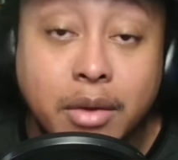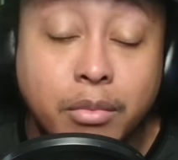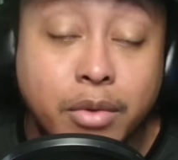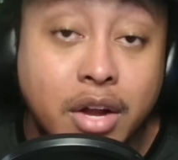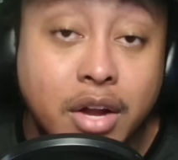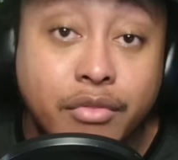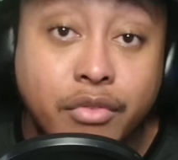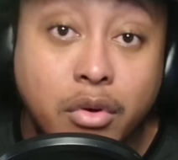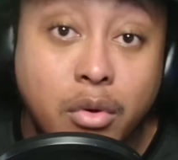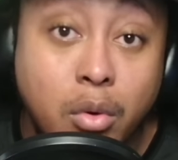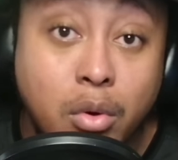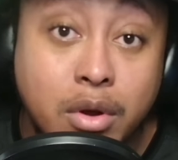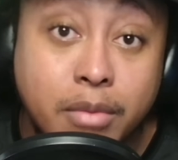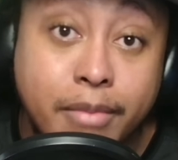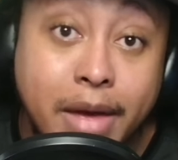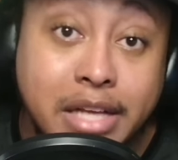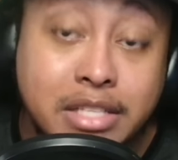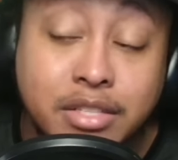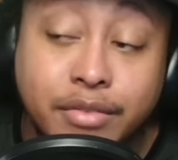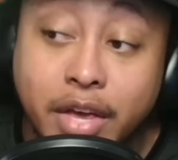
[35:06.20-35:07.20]
whatever
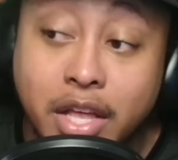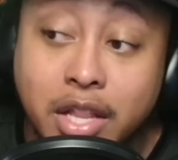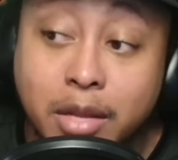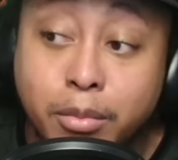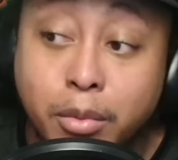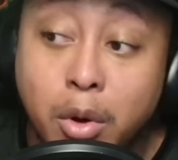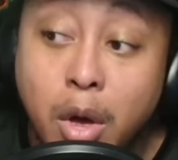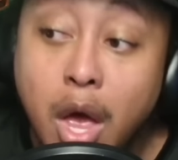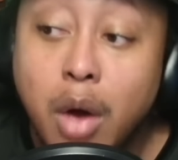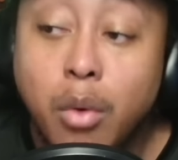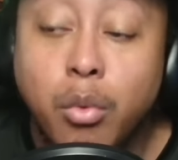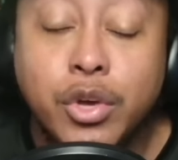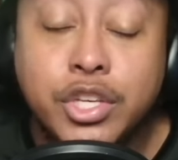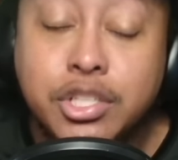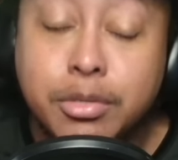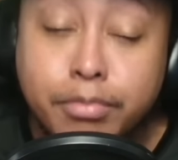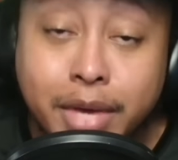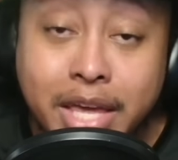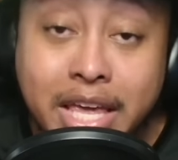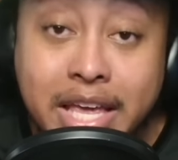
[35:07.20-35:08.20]
quarterback's available,
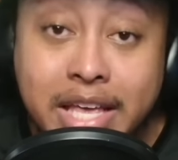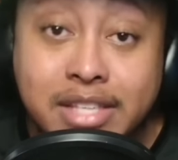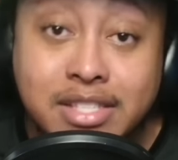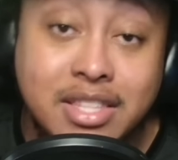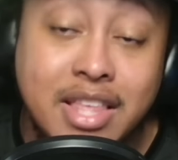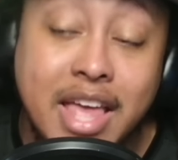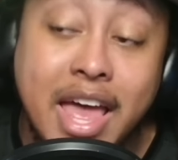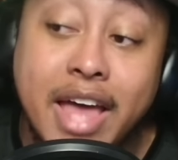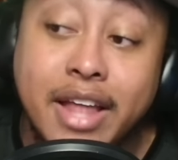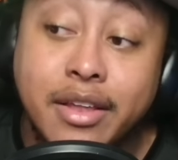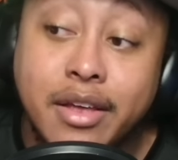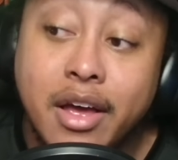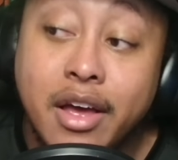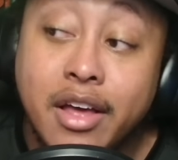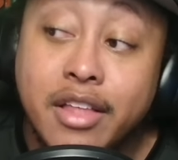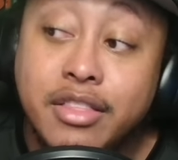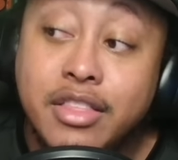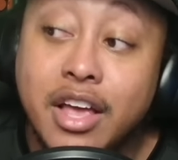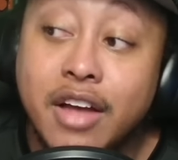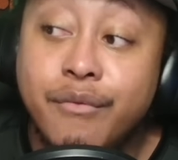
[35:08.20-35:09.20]
which means that
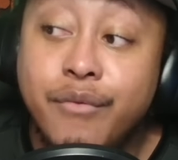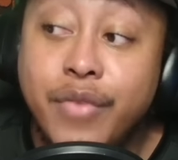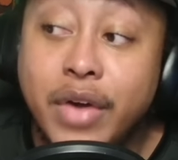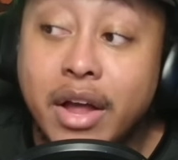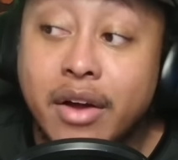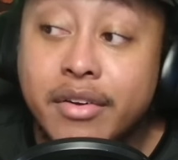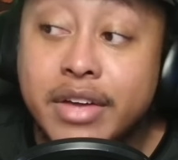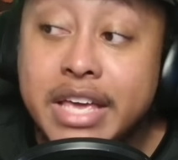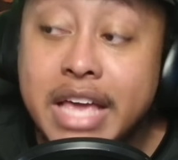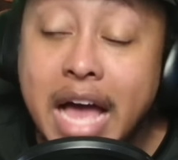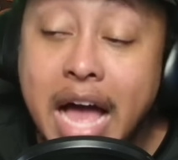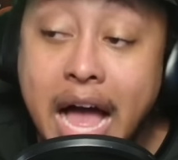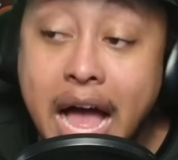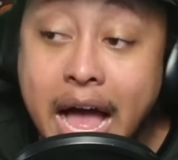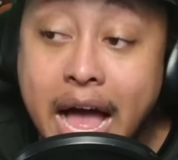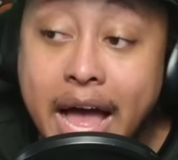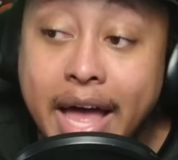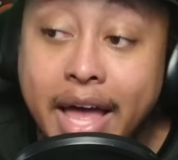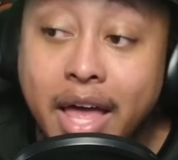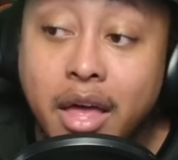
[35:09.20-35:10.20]
they're very
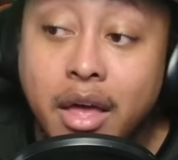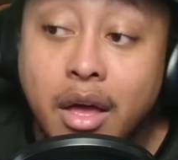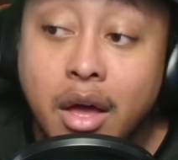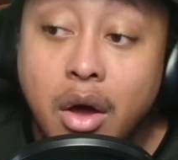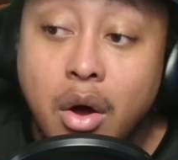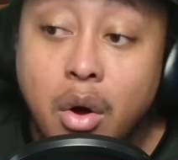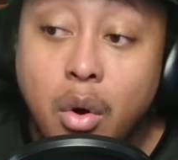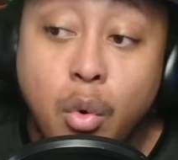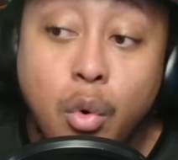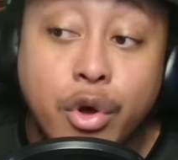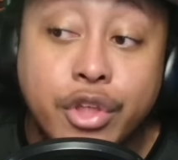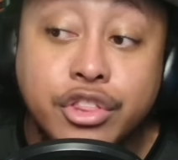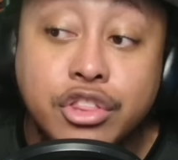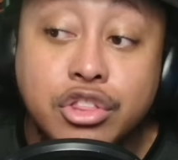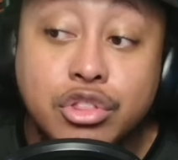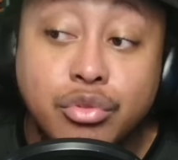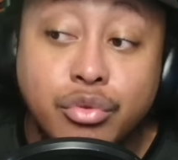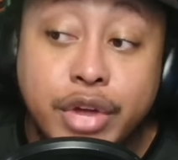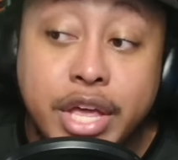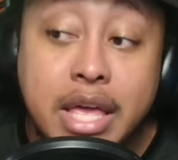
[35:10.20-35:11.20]
high on
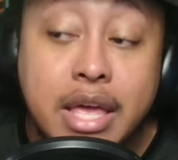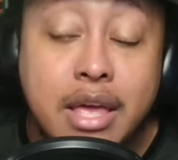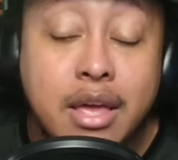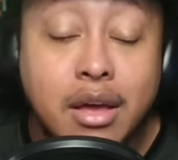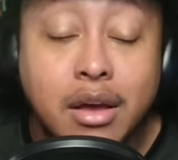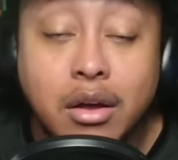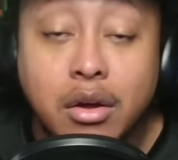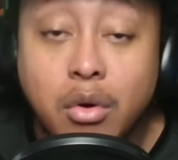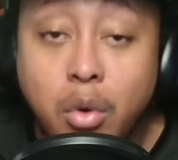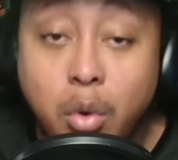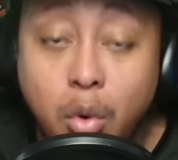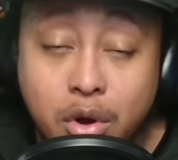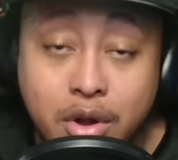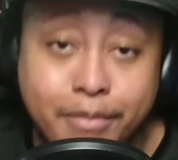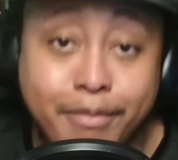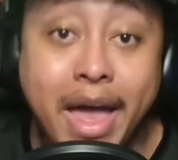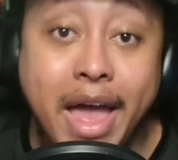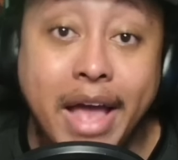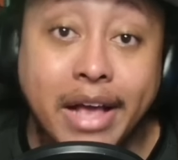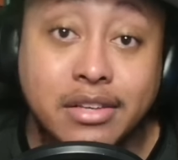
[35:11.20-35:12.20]
three
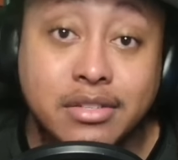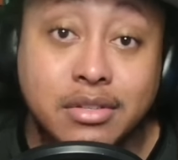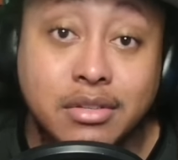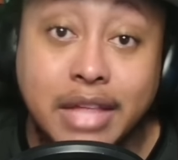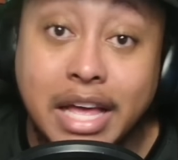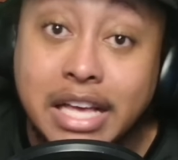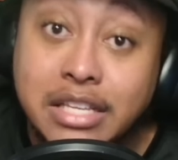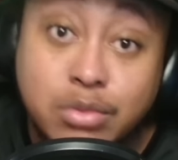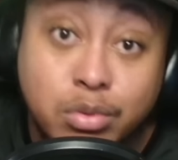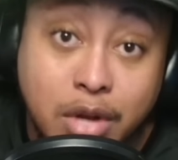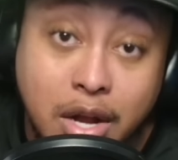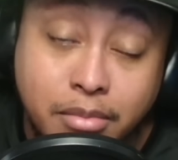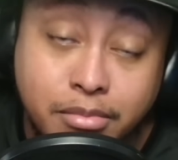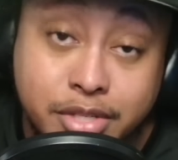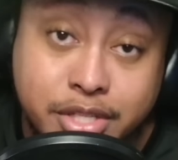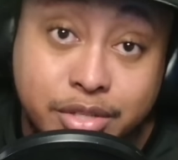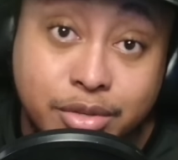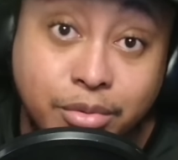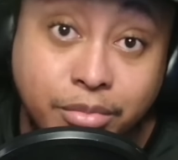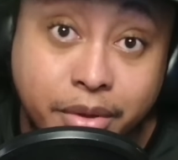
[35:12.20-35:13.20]
quarterbacks. That's what I'm
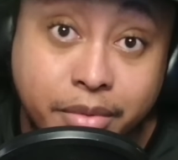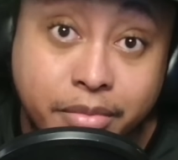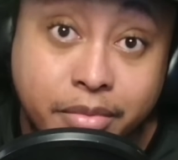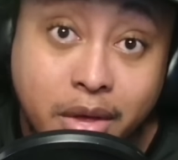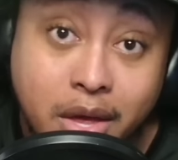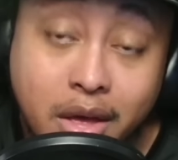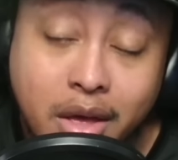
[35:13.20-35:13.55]
assuming.